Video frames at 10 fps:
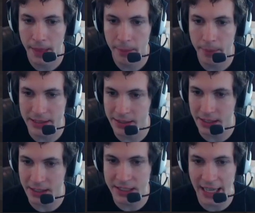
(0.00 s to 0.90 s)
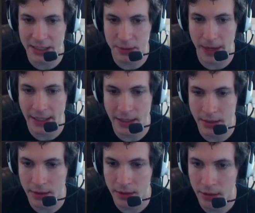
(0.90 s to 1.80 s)
about the success rate
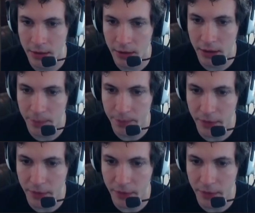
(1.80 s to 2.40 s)
of